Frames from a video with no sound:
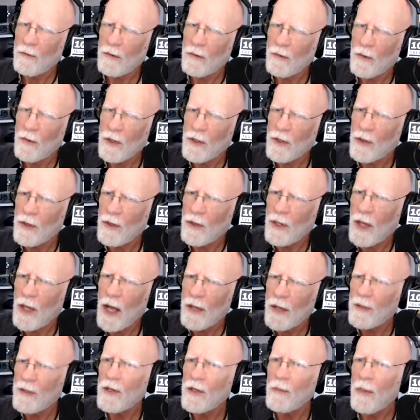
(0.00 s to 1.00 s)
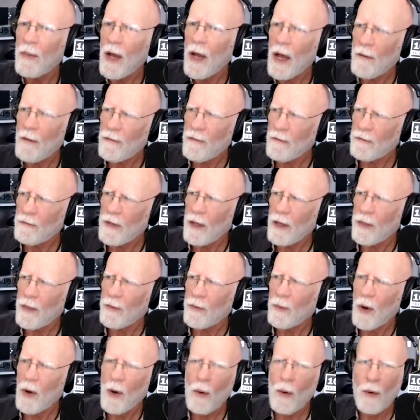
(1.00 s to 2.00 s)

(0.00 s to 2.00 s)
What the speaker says: Richard Glossip off of death row,